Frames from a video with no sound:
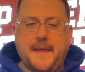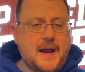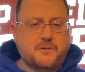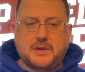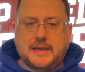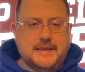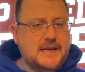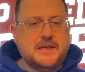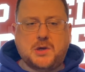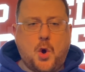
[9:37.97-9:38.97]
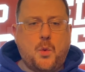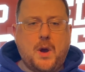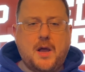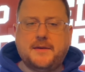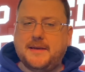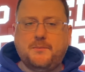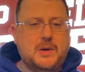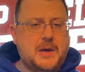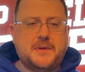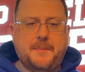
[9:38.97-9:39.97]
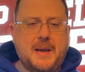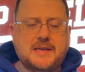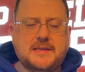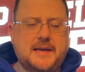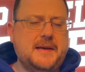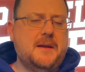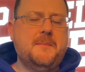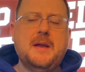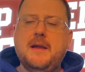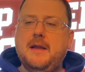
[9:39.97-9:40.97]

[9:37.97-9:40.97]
That really didn't go well, didn't bring up the best in him.